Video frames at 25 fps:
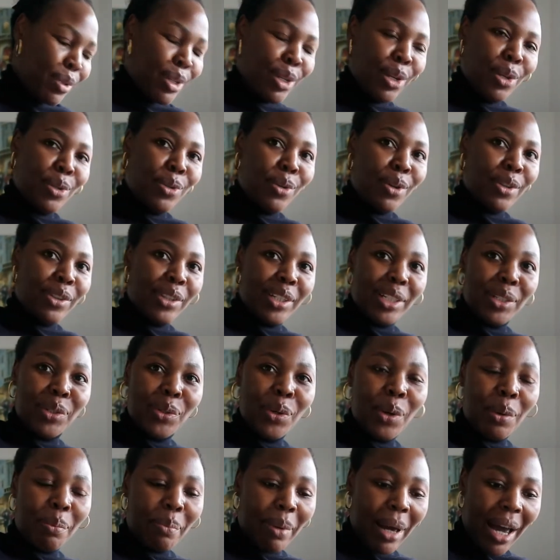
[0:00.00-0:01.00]
stop the
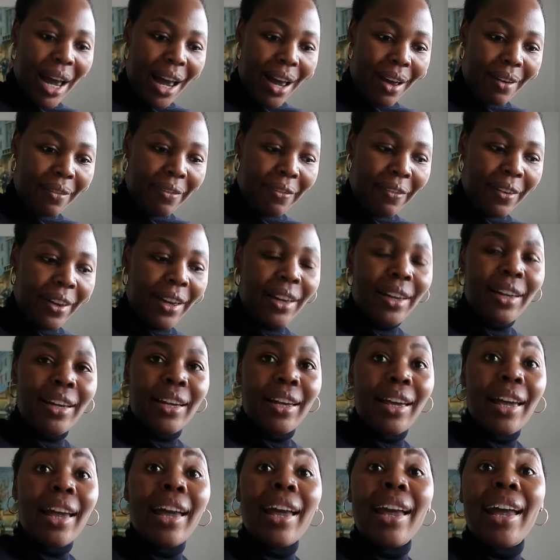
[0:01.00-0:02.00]
top half
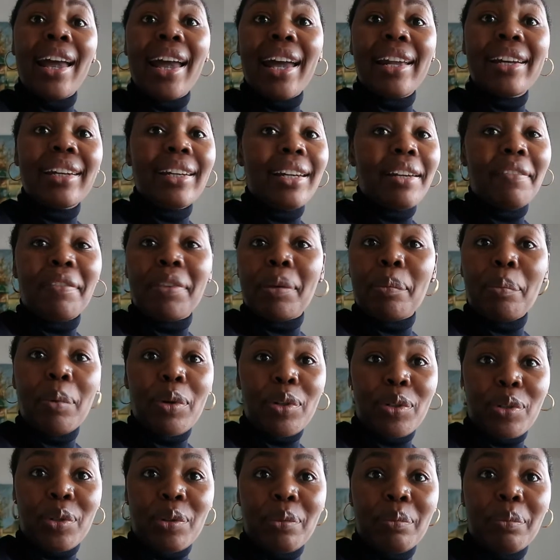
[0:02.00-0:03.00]
and leave the
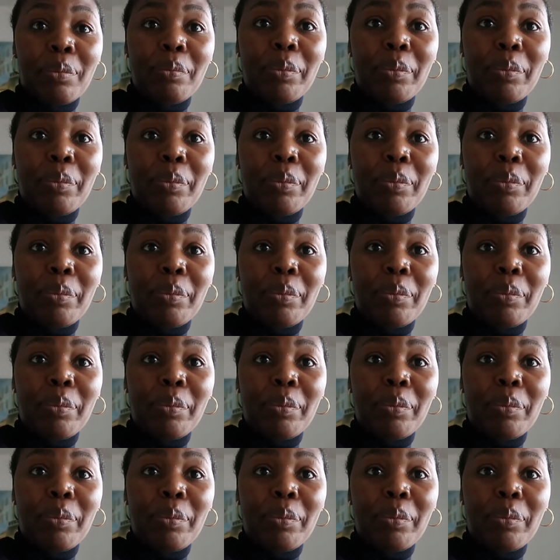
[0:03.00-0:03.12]
bottom